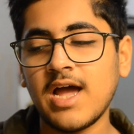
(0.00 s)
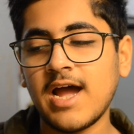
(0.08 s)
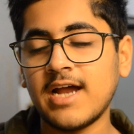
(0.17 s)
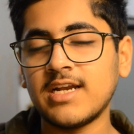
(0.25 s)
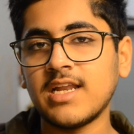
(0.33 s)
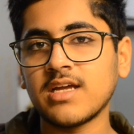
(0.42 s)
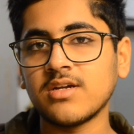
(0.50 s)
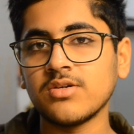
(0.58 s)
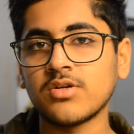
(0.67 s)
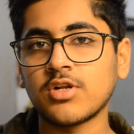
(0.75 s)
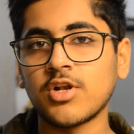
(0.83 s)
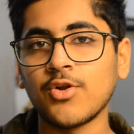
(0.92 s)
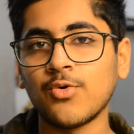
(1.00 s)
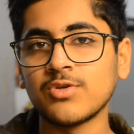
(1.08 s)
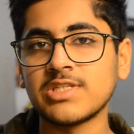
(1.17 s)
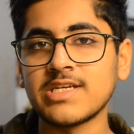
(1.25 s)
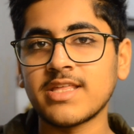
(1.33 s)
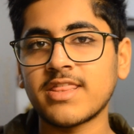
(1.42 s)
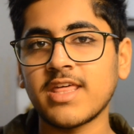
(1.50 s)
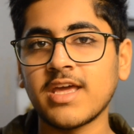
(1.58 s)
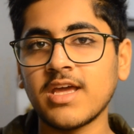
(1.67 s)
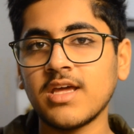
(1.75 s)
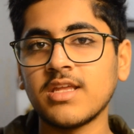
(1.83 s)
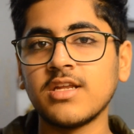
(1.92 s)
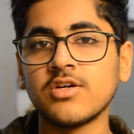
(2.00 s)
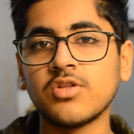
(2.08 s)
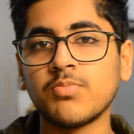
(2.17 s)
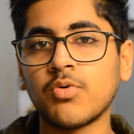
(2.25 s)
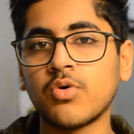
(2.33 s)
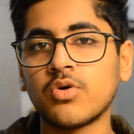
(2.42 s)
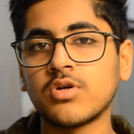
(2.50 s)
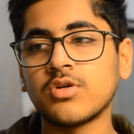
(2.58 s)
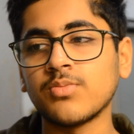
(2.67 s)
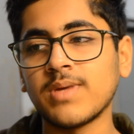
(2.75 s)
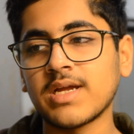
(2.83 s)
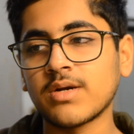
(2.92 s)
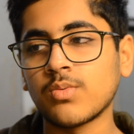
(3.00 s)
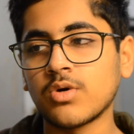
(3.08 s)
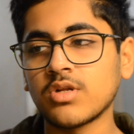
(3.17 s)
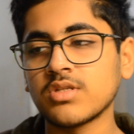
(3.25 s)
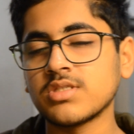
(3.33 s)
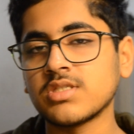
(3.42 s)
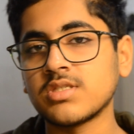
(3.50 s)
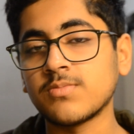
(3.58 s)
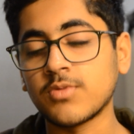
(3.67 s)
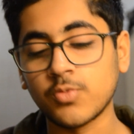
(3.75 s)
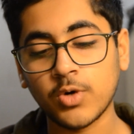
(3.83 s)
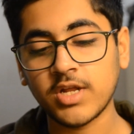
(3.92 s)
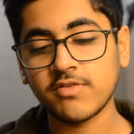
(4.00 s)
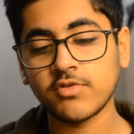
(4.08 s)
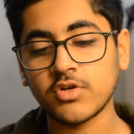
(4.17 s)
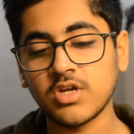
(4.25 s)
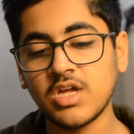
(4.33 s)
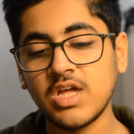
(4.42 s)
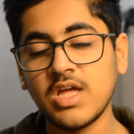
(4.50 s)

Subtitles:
had like a closing thing near the port to make it water resistant, but whatever.